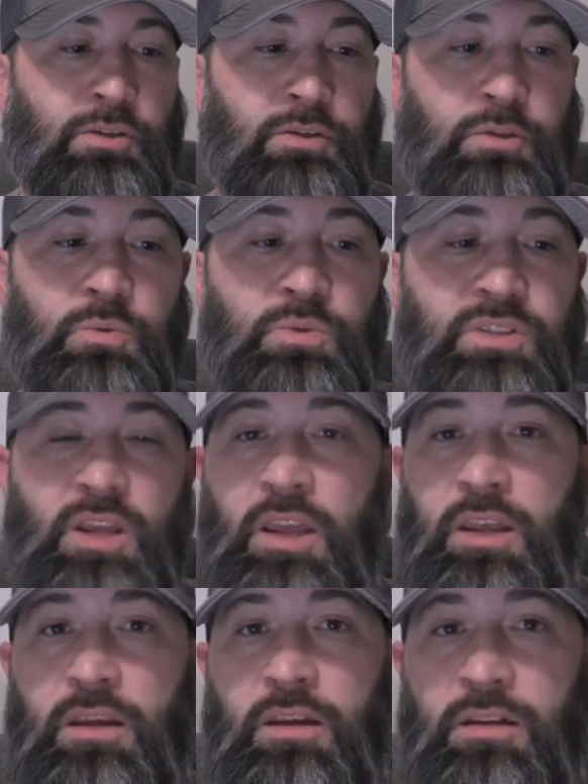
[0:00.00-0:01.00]
Goose.
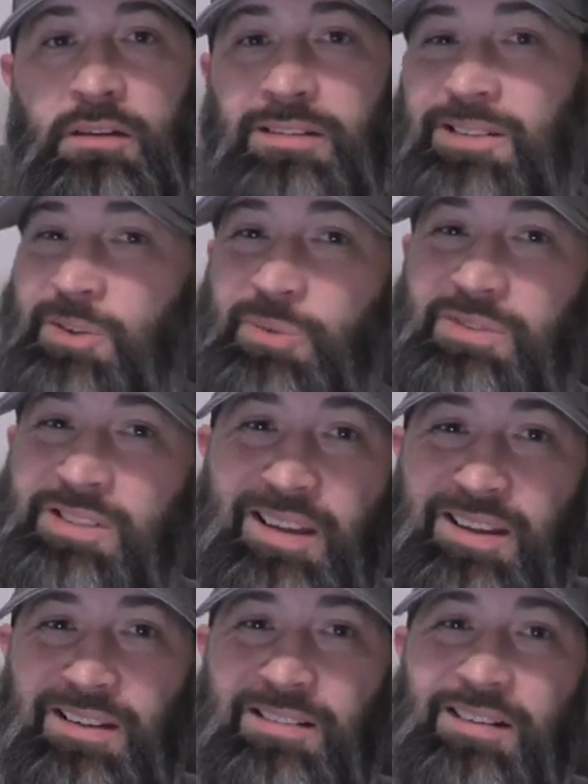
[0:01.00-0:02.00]
I
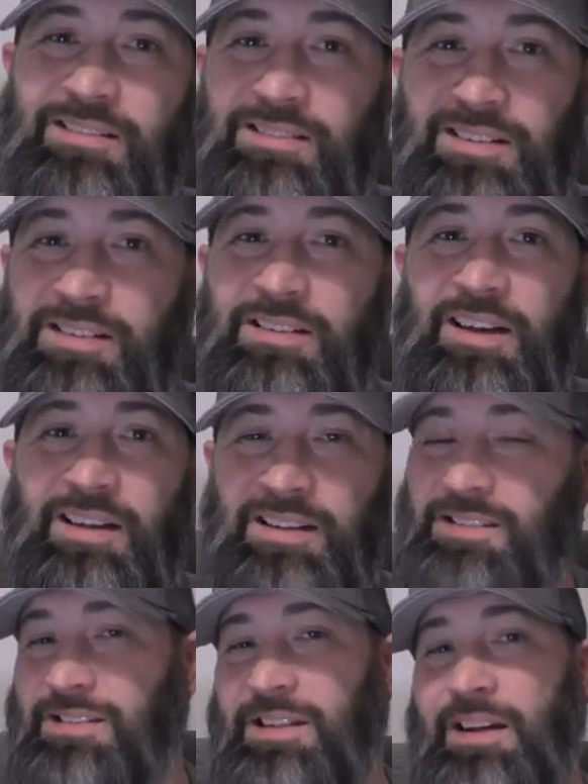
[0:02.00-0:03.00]
don't know. I
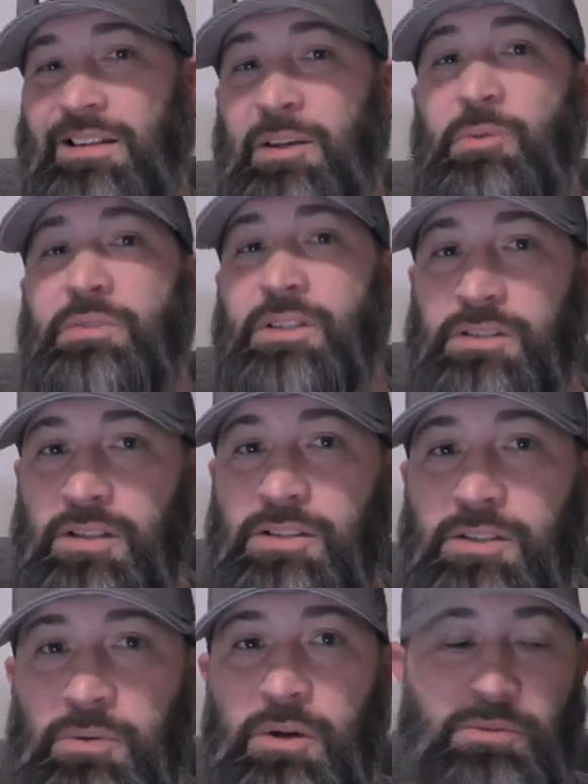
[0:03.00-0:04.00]
guess it's not Goose. There's
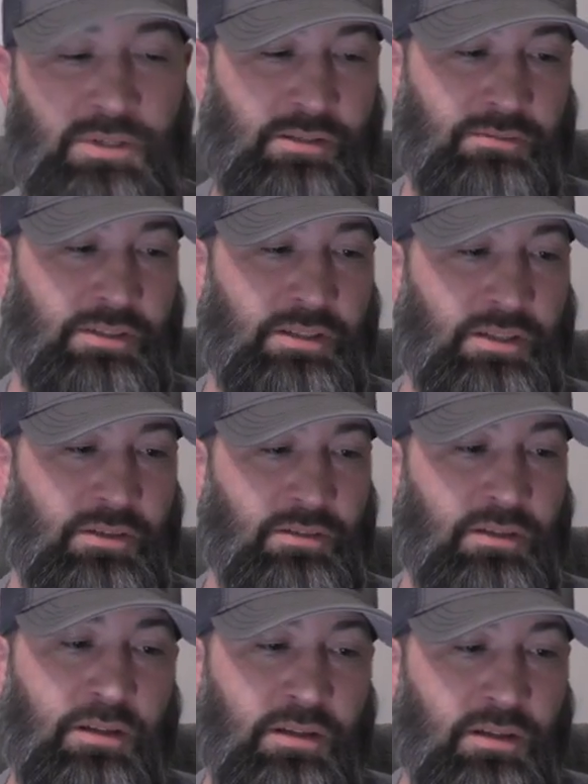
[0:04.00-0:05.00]
not two O's. I don't really know.
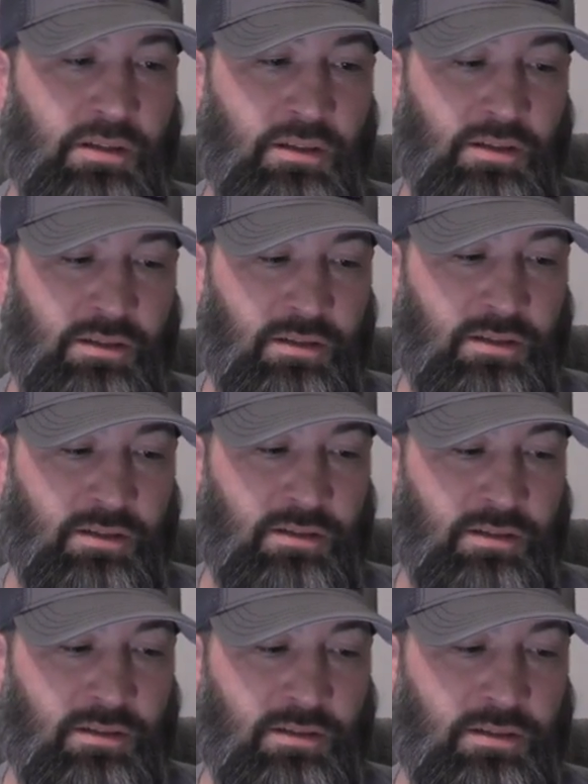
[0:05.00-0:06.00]

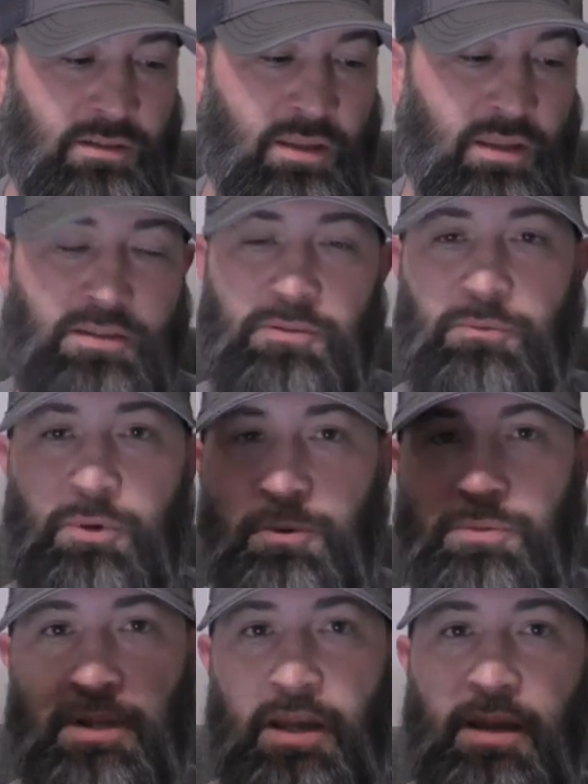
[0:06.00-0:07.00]
I guess the
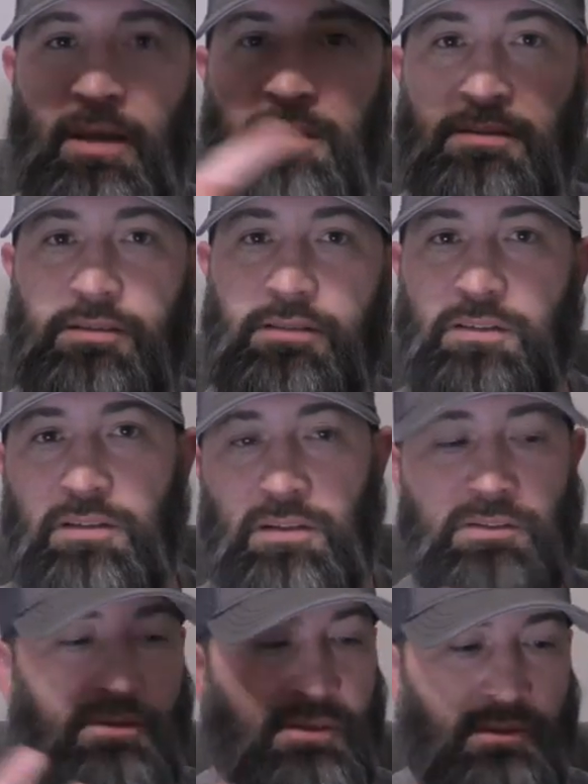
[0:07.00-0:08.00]
Rose is
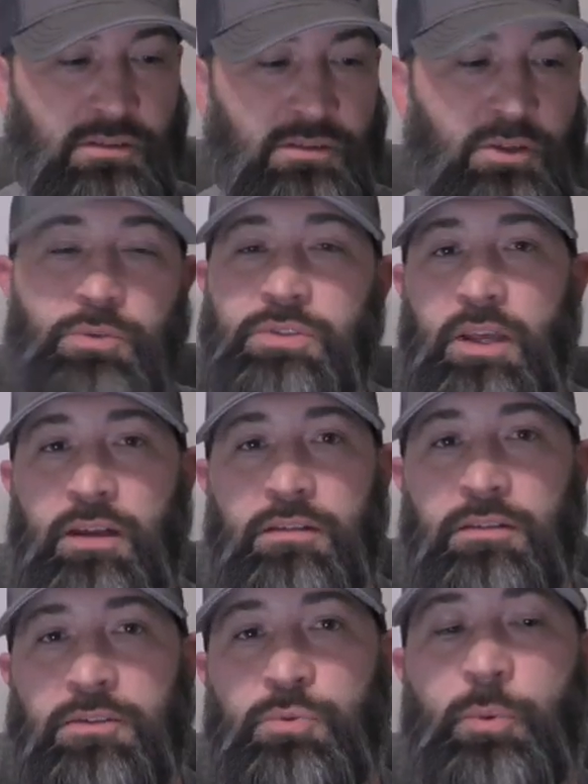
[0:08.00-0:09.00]
the Goose.
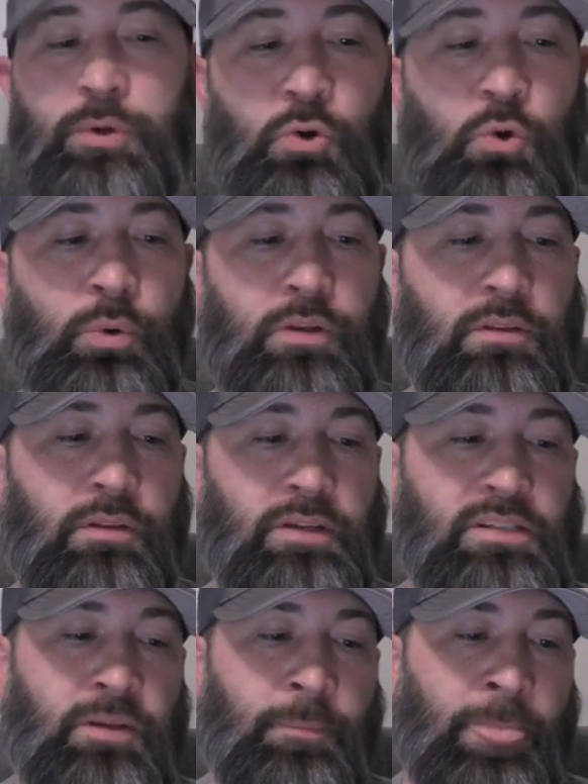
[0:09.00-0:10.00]
That's what we're going with, at
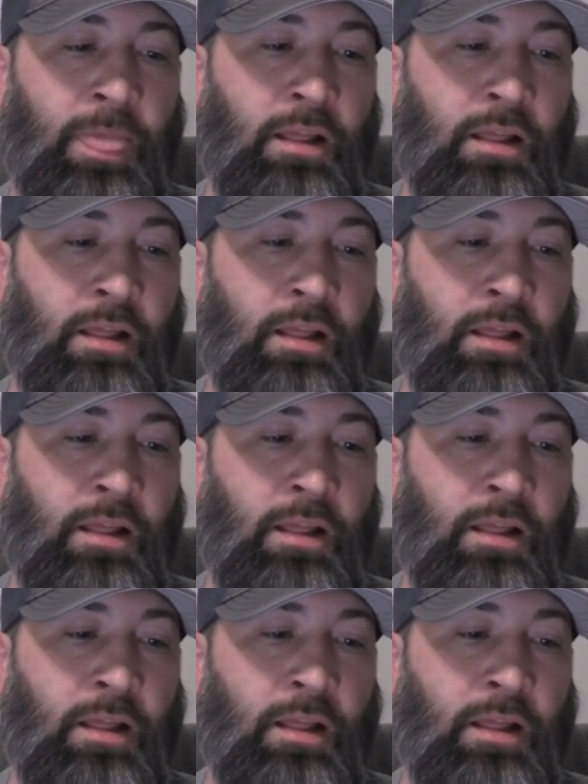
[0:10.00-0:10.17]
least.